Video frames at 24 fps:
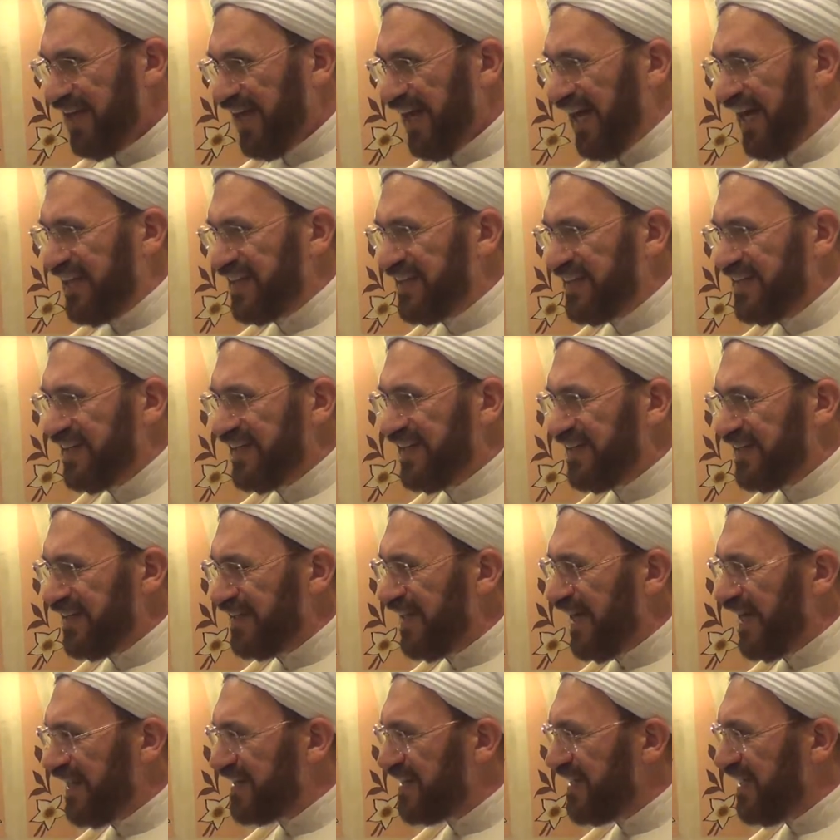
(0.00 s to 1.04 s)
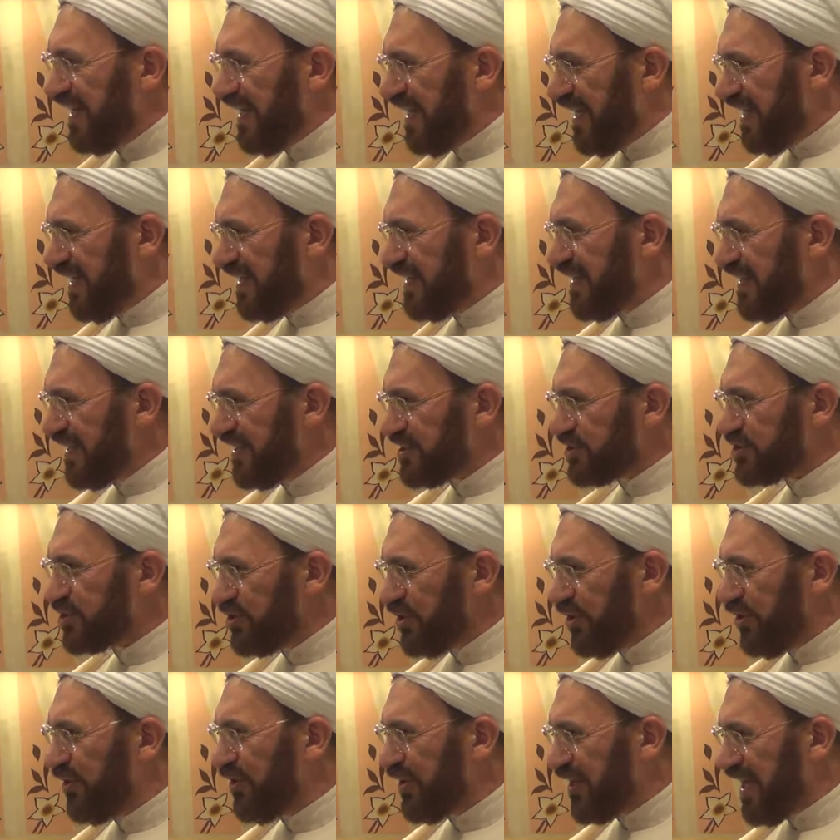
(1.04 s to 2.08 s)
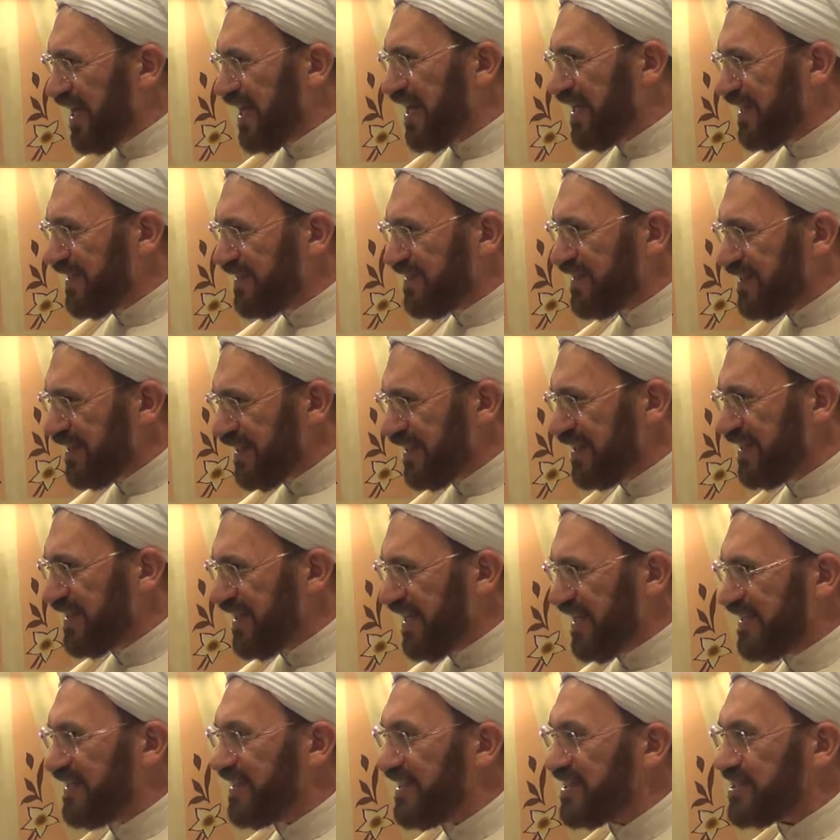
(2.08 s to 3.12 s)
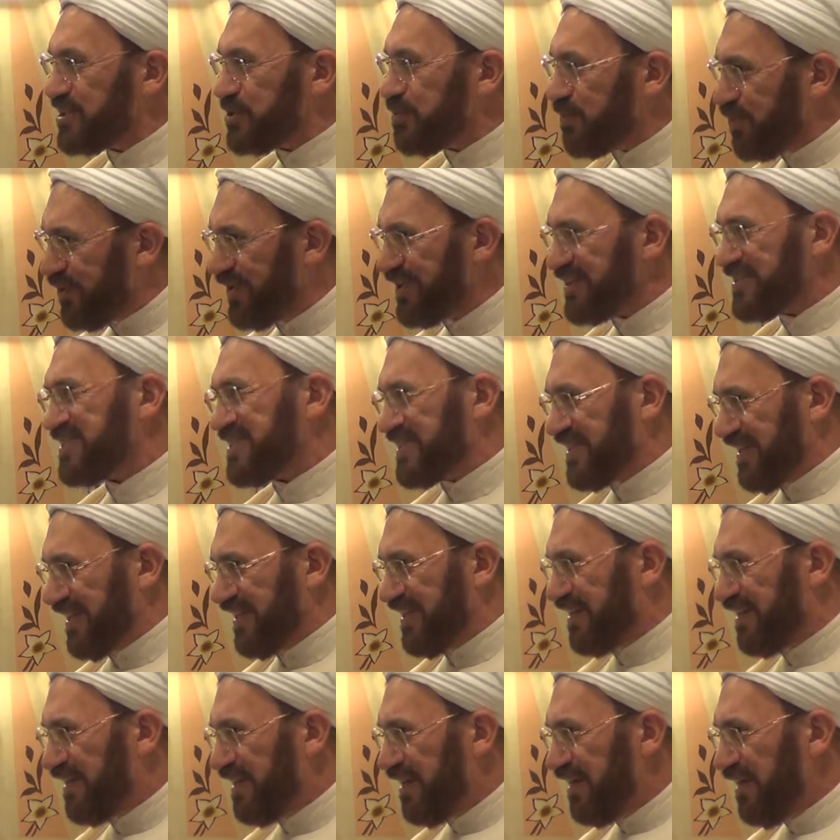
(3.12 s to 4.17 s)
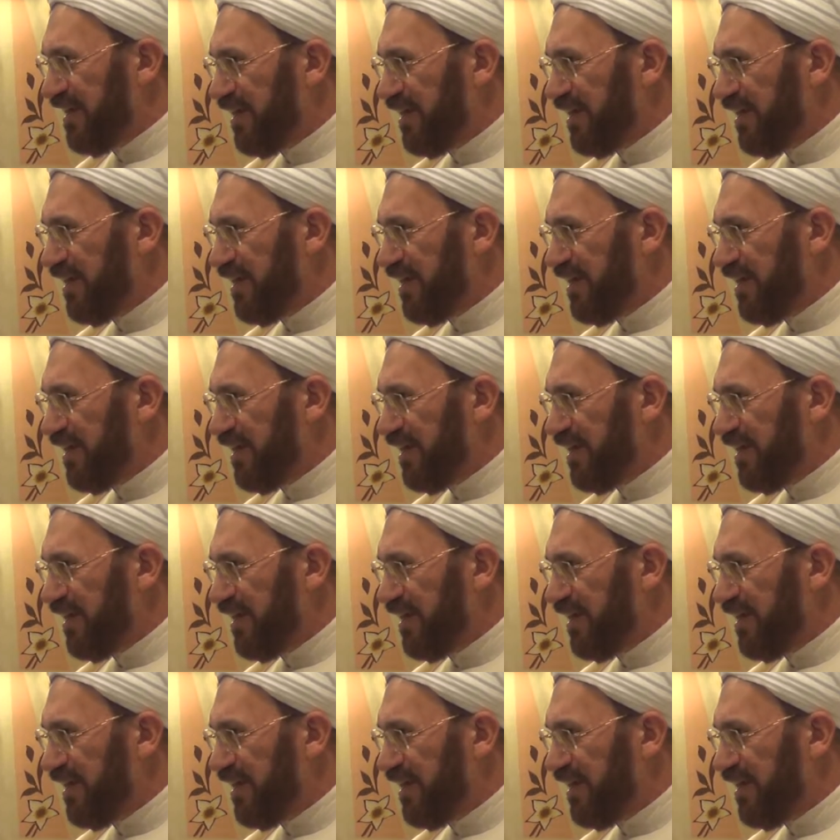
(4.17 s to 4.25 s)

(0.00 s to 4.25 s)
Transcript: And at the end there is no guarantee that this person